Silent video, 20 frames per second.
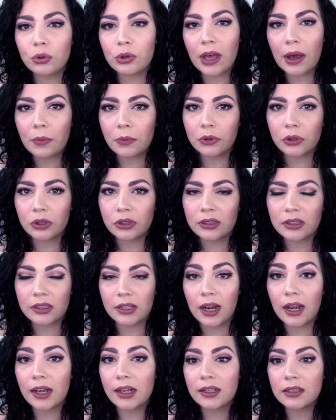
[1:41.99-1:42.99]
that one looks
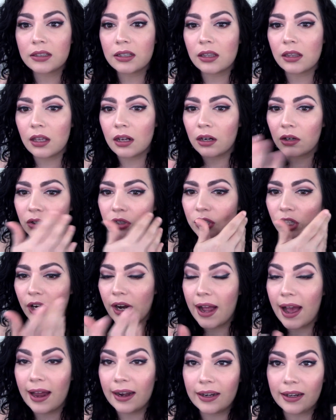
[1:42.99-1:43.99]
nice, and then I'll start
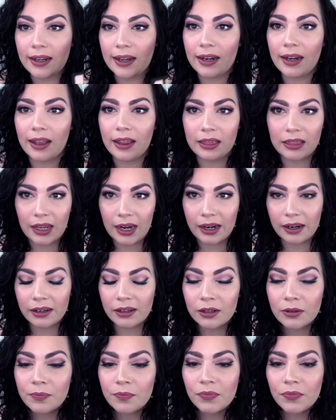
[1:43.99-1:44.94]
adding it in there.